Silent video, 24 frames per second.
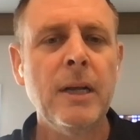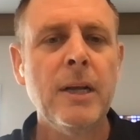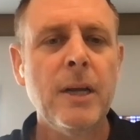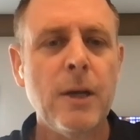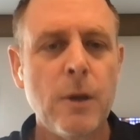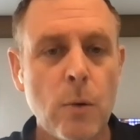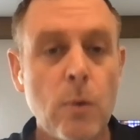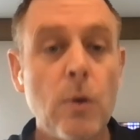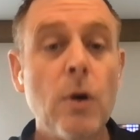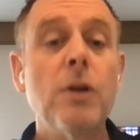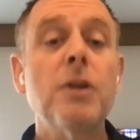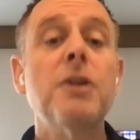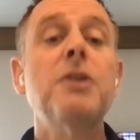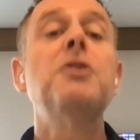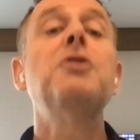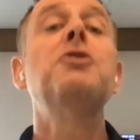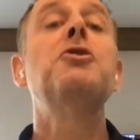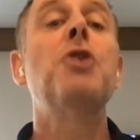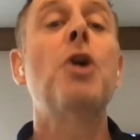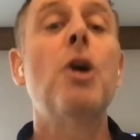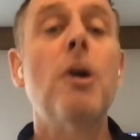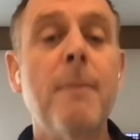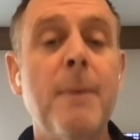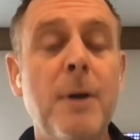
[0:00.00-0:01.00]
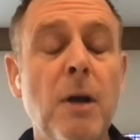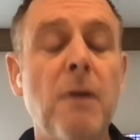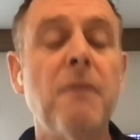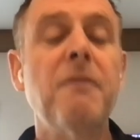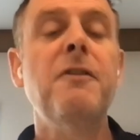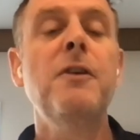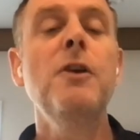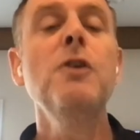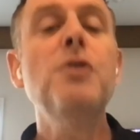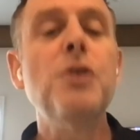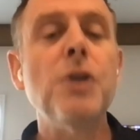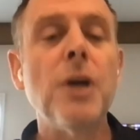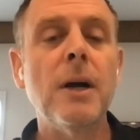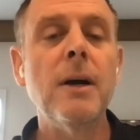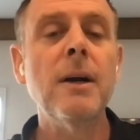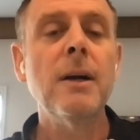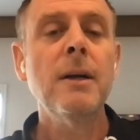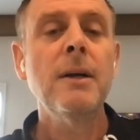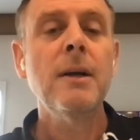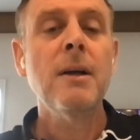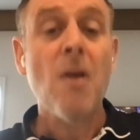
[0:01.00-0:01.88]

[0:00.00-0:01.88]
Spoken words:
who are going to determine our future,